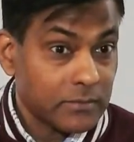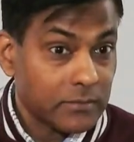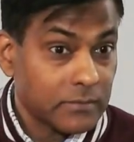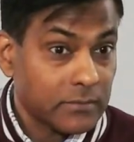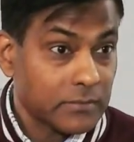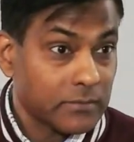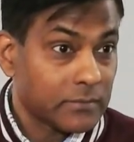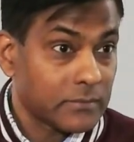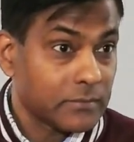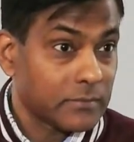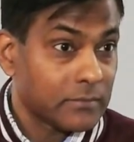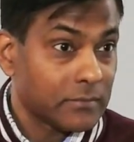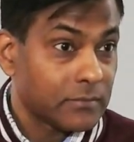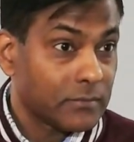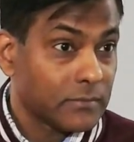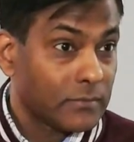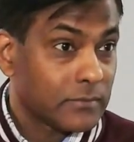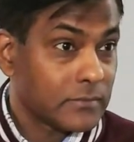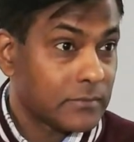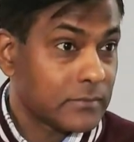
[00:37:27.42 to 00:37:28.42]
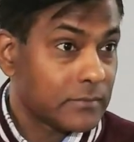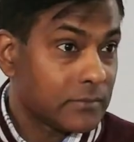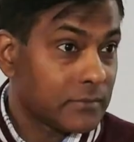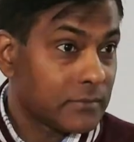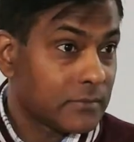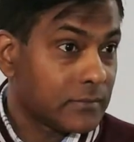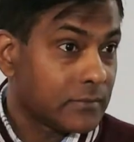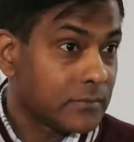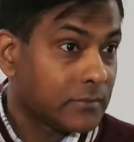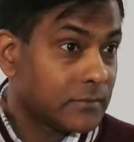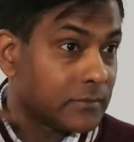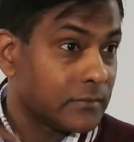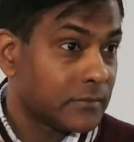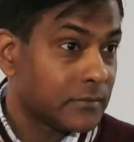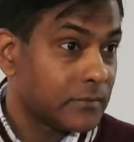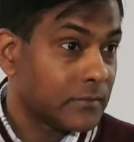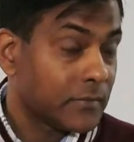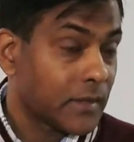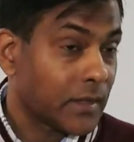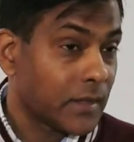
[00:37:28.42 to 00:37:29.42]

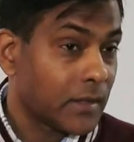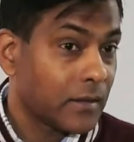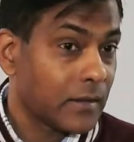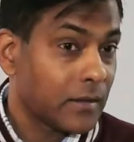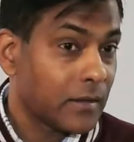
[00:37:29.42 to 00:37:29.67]
Nothing is said.